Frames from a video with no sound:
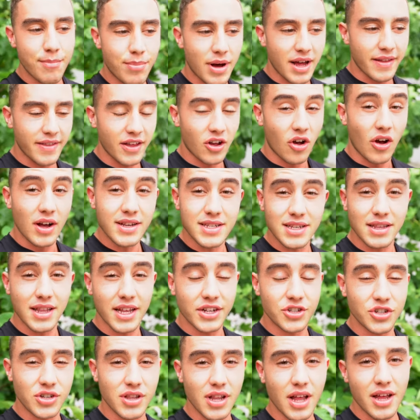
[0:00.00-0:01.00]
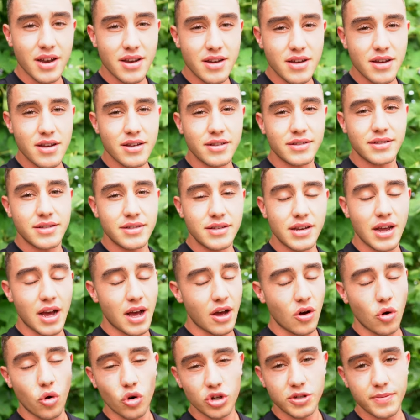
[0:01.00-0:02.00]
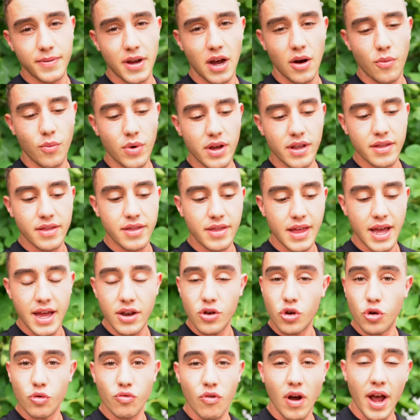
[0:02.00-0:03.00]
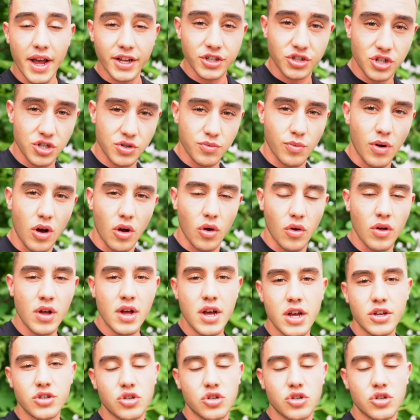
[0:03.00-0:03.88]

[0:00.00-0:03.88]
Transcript: But the guys at Legend London uh, hooked me up with their new range as well.